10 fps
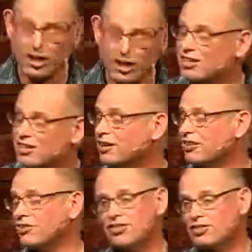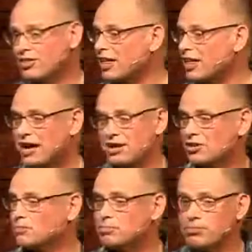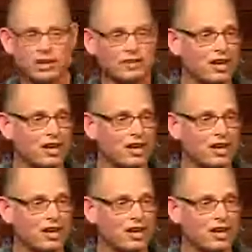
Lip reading: I tell you, that just brings